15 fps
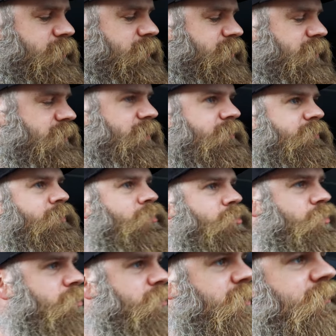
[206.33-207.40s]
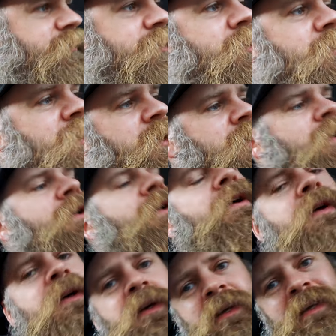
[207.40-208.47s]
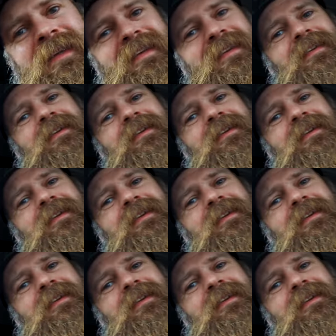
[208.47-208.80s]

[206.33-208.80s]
weeks to get a photo shoot done for these